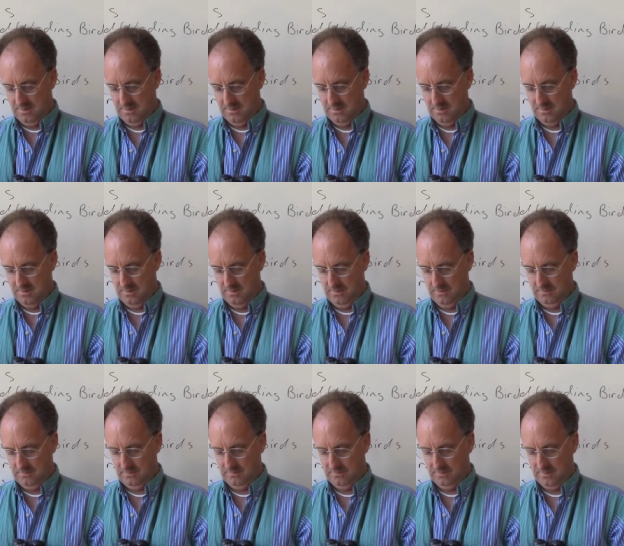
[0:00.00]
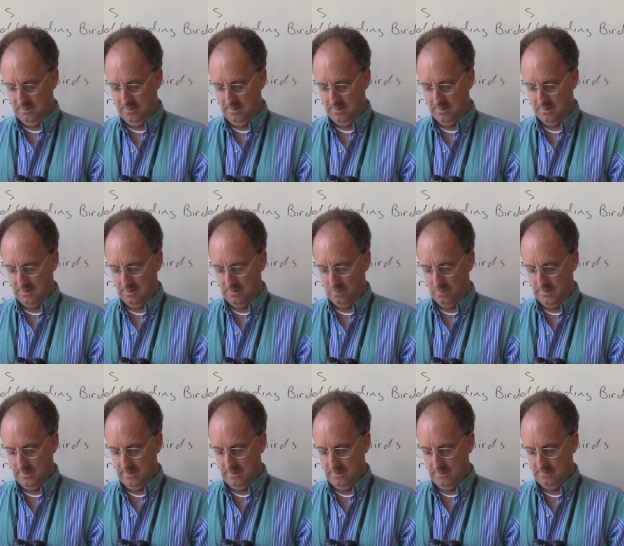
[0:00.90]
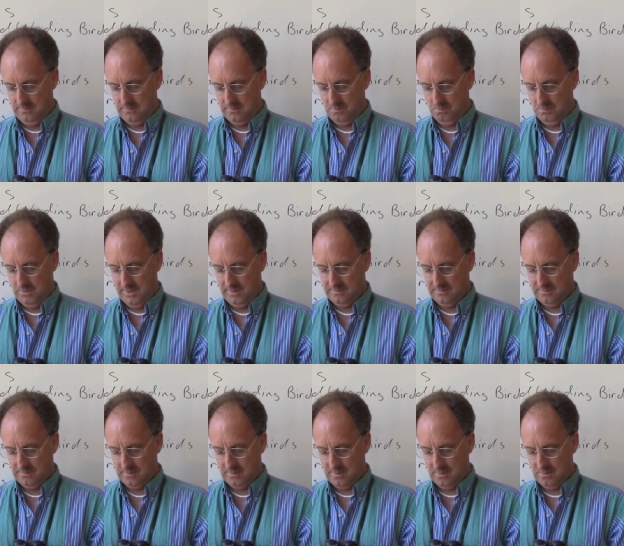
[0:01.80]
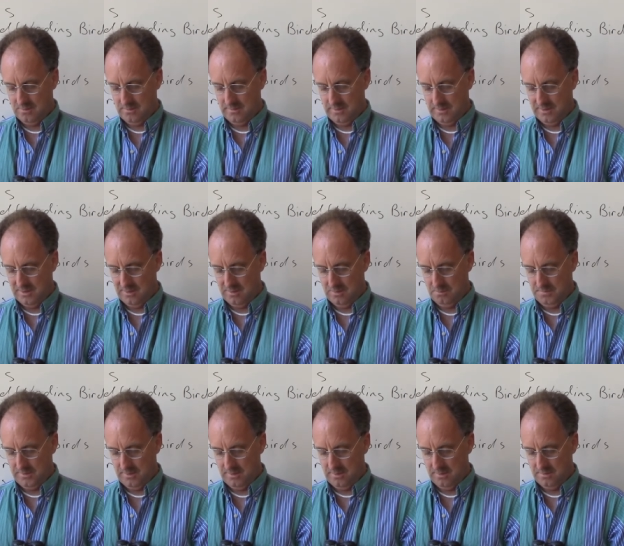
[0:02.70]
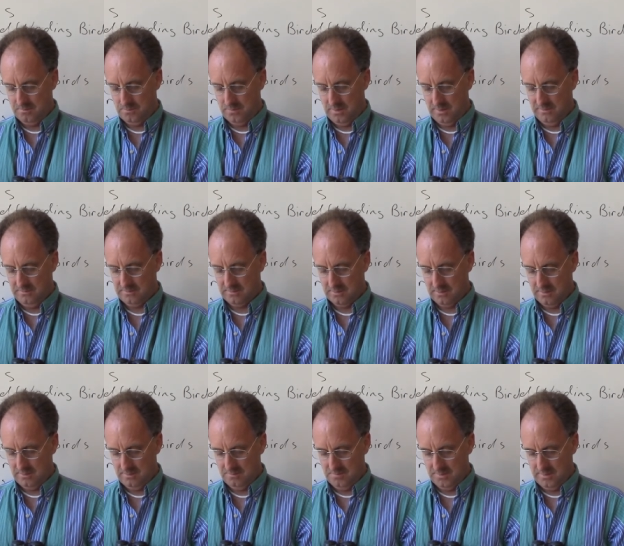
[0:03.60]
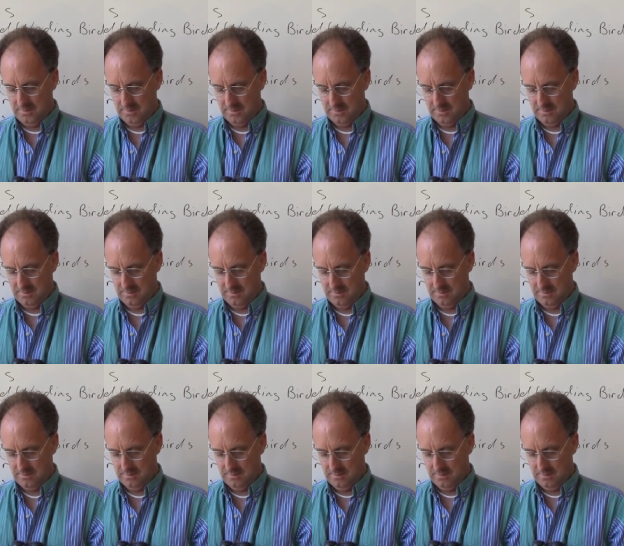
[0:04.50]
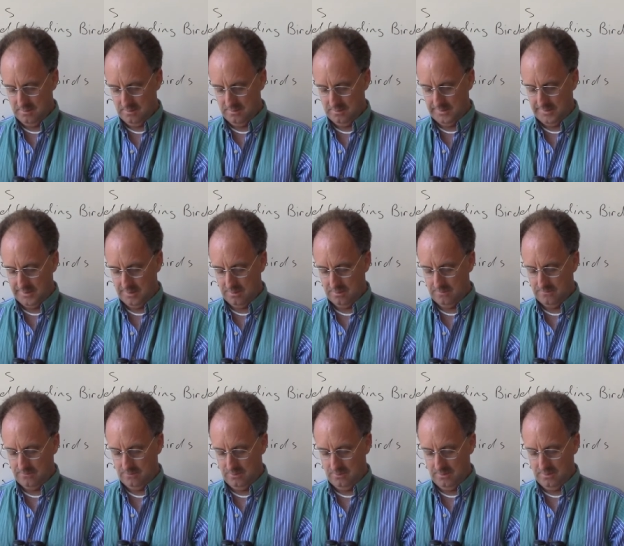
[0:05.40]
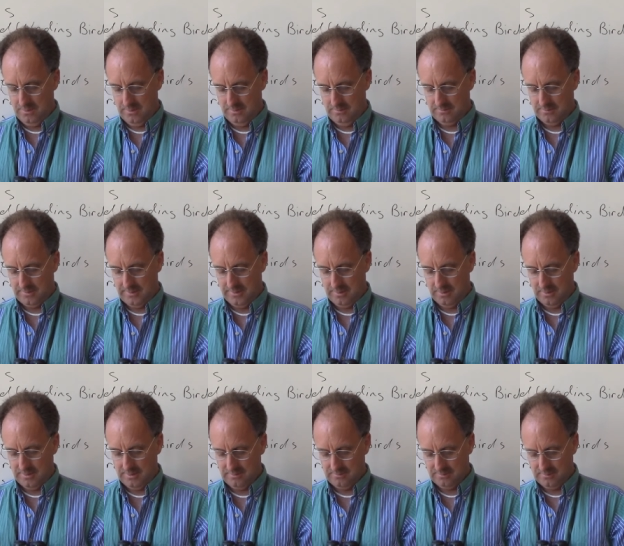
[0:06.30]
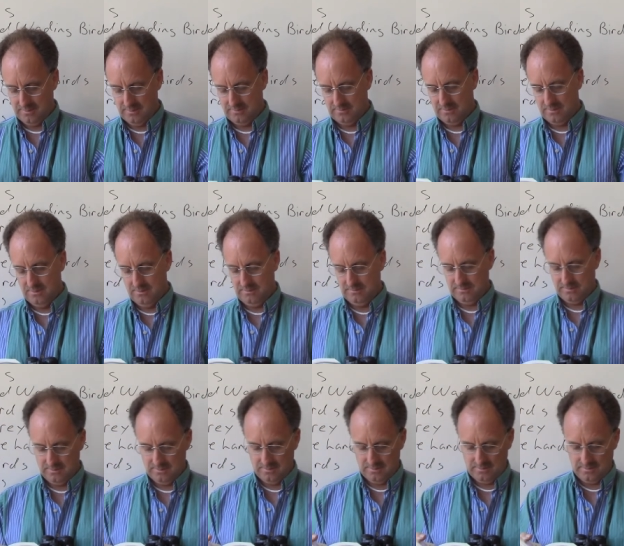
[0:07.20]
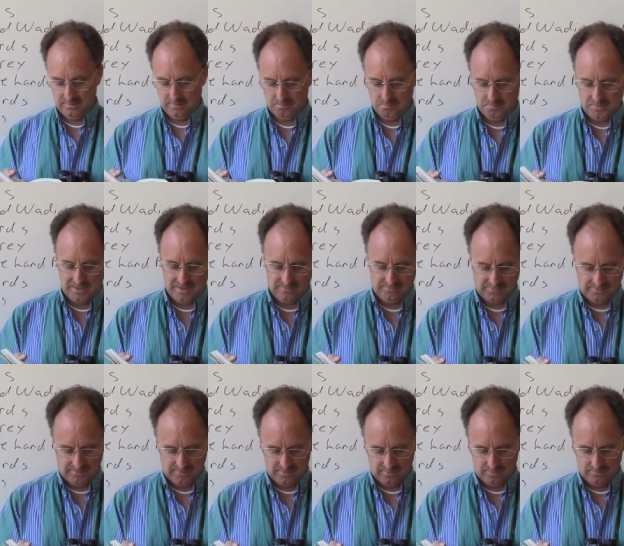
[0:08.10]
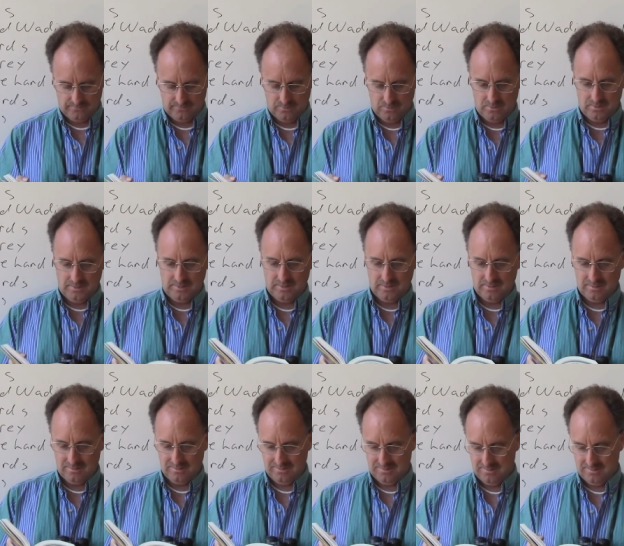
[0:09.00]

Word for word: Now those you see in winter is in Mexico and they come up here to British Columbia. California, Alaska is listed, Baja, California.